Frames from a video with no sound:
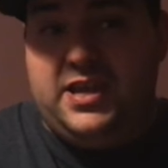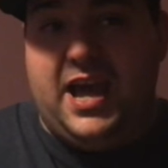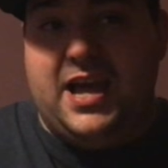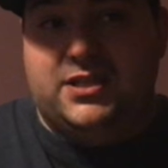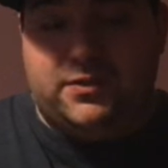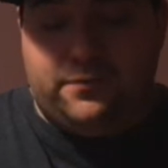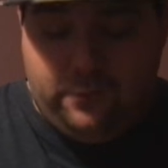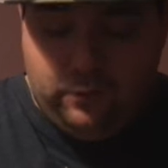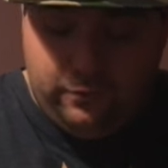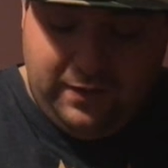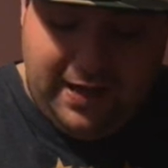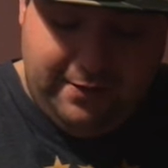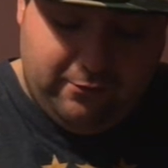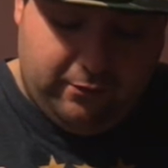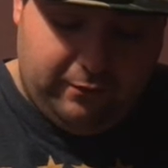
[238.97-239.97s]
gets the full
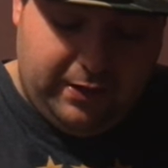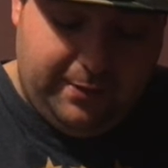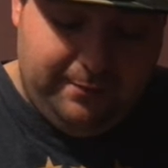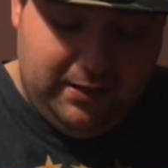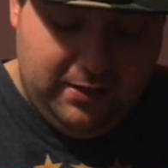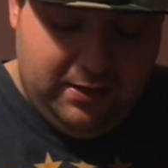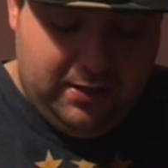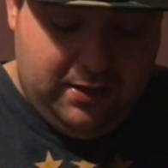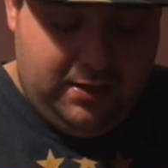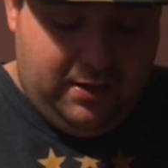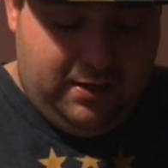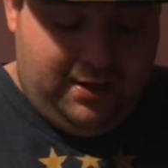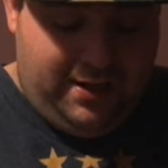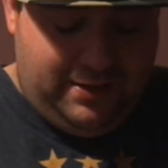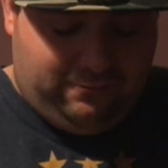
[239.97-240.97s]
flavor of it.
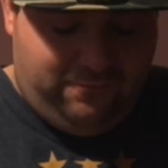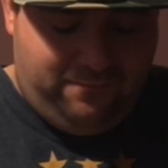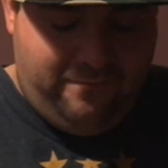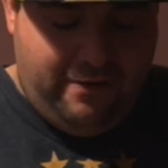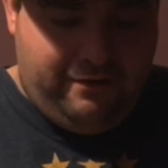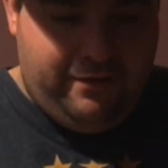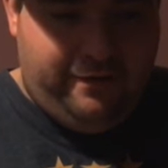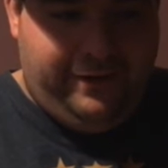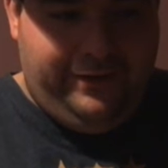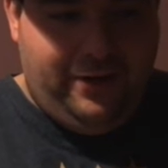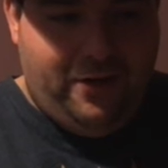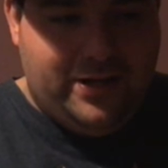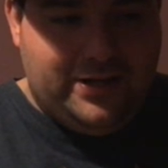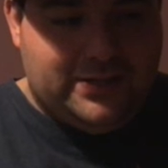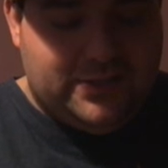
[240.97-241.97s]
Very, very
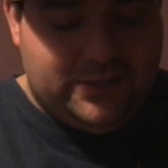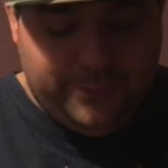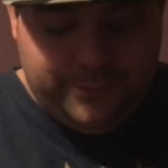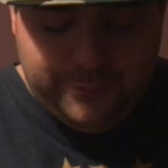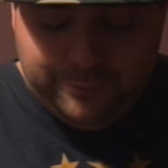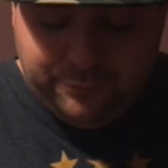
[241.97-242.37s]
nice.